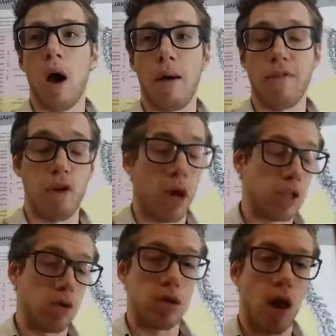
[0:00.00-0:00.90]
If you
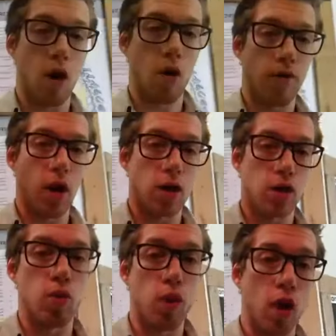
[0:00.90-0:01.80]
guys use that, I don't know if you guys
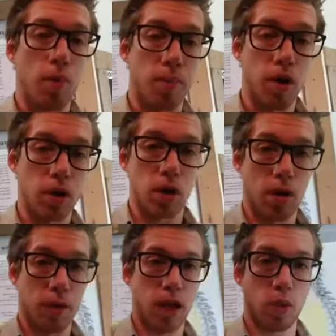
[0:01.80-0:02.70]
do, we don't personally,
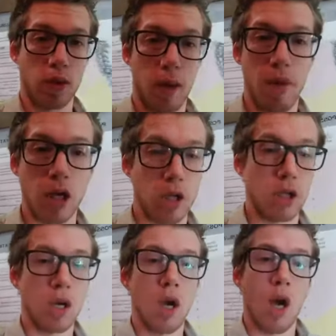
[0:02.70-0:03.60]
but that's what that
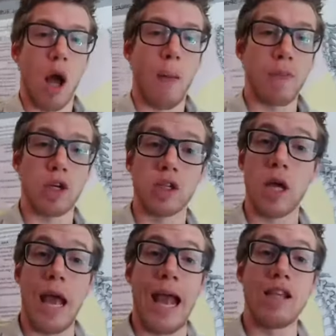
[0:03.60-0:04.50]
measures. There's
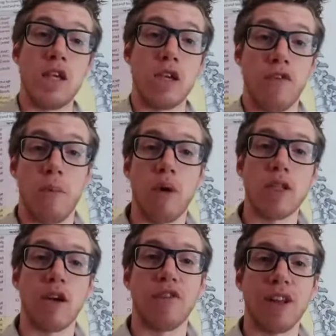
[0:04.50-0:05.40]
18 different
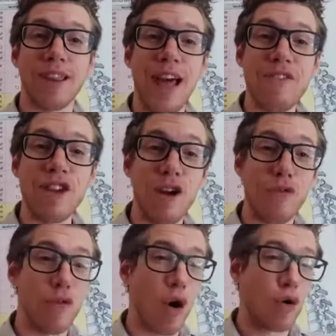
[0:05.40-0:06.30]
points, and if 11
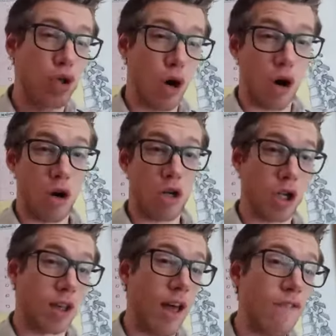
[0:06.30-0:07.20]
of those hurt,
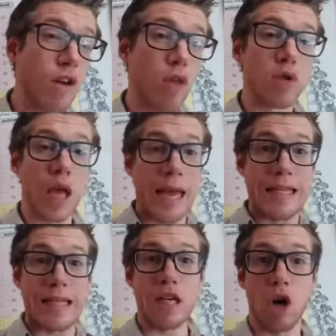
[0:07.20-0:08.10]
just 11 of those
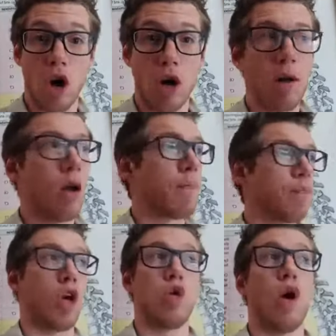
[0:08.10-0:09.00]
18 hurt,
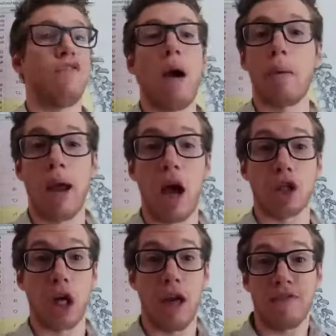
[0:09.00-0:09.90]
you have
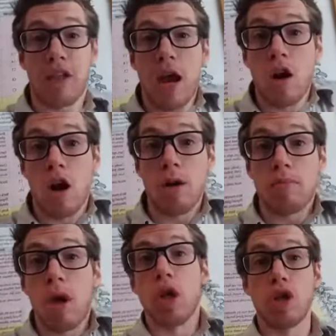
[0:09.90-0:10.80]
fibromyalgia. If 10
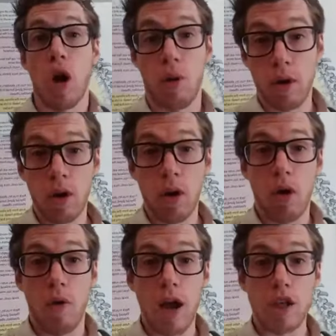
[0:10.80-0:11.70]
hurt, you don't,
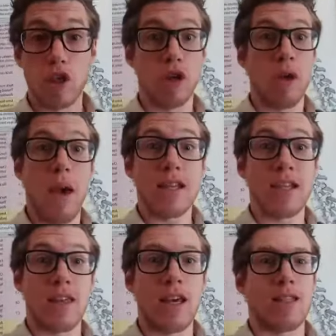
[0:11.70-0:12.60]
right? So the
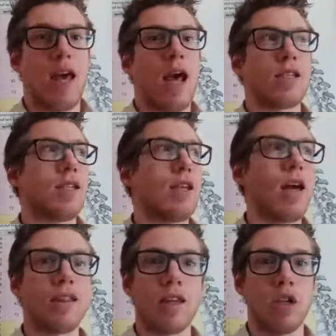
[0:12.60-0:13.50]
amazing thing is that it has
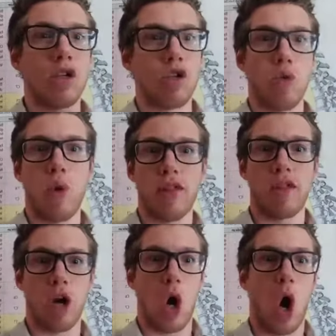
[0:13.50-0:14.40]
nothing to do with
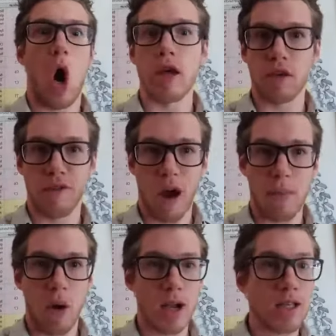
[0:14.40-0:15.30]
the cause of
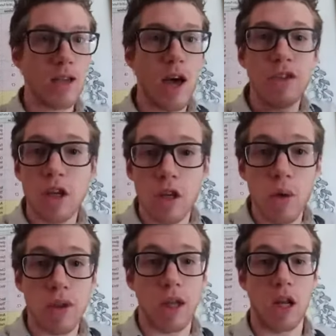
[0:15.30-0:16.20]
fibro. It has nothing to do
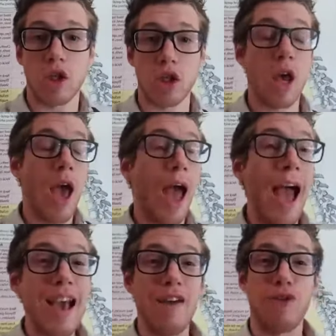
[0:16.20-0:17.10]
with it. It's just,
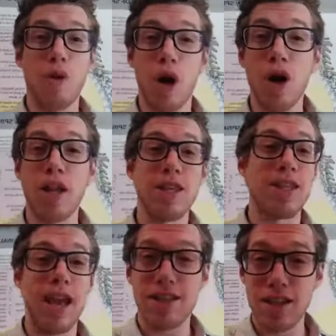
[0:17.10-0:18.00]
hey, if you hurt in
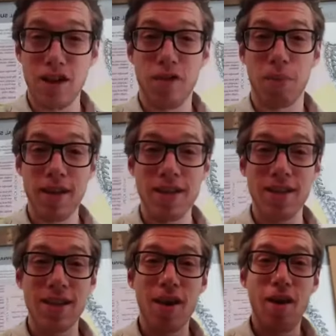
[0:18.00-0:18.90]
these 18 different
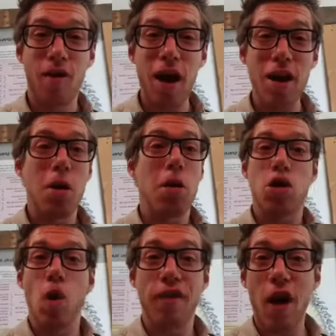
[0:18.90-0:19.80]
places, right,
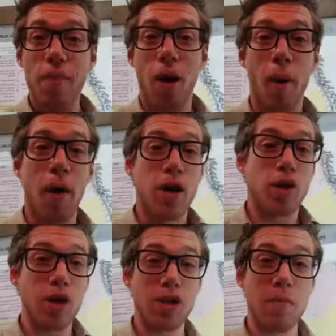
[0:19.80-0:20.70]
you have fibro.
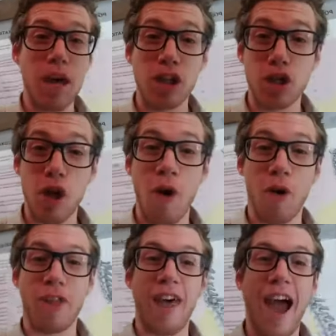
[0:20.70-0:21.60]
So I used to make the
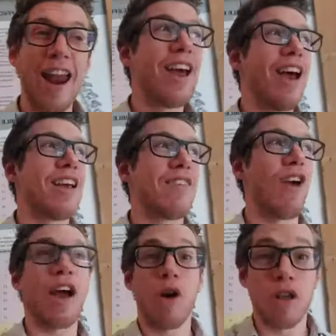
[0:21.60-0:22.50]
joke that if
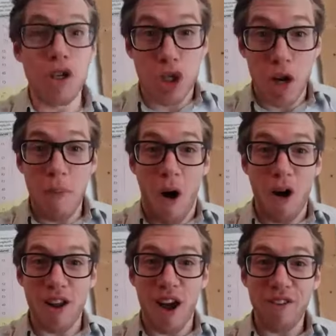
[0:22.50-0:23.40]
I go to the gym
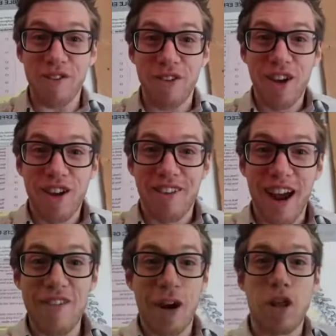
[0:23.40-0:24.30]
hard enough,
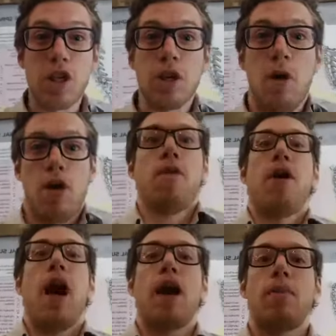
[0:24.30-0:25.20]
right? If I go to the gym hard enough,
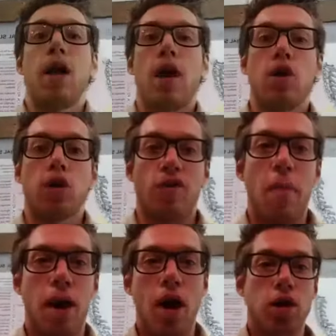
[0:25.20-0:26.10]
I could be diagnosed with
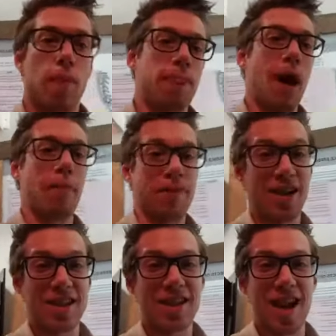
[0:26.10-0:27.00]
fibromyalgia. Now,
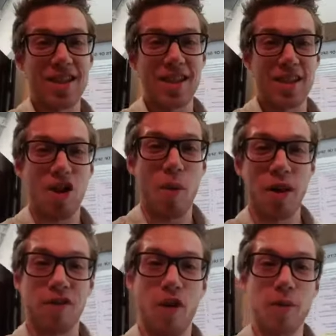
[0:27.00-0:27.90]
here's the nice thing to know
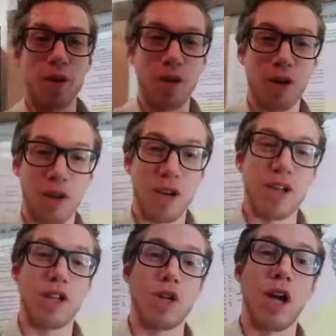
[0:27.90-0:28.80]
about the pharmaceutical
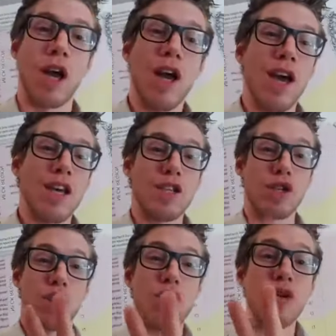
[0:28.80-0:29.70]
industry, is
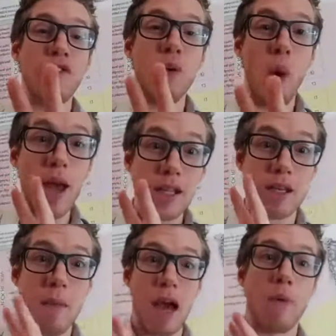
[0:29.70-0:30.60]
there's 2 different ways
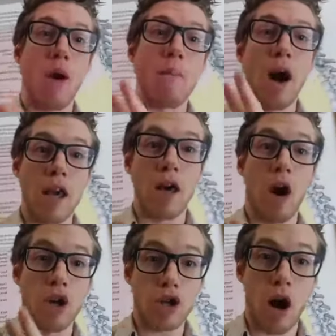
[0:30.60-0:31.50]
to make more money
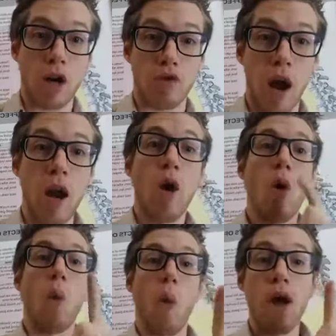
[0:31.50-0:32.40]
on drugs, right?
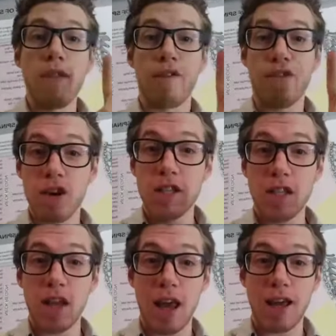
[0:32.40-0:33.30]
One, the first
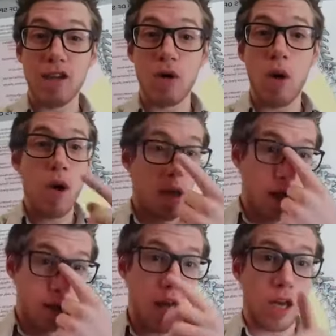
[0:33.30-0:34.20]
thing that they can do
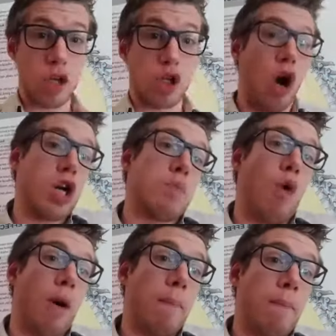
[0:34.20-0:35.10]
is they can charge
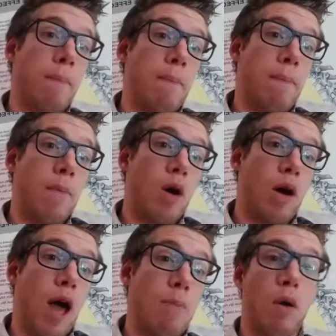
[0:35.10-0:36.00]
more,
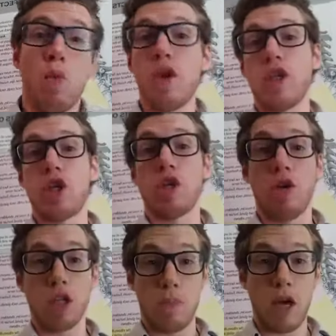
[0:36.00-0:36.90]
okay? But with
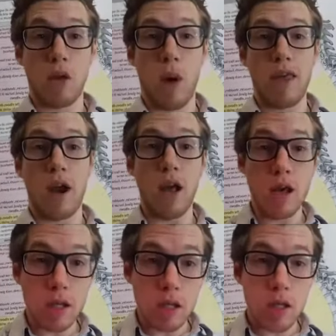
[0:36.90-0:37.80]
insurance being the way that it
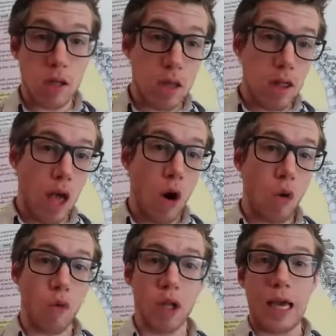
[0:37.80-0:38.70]
is, they
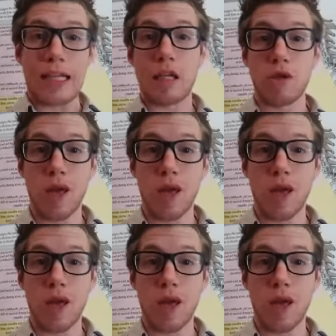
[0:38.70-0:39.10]
don't really get to do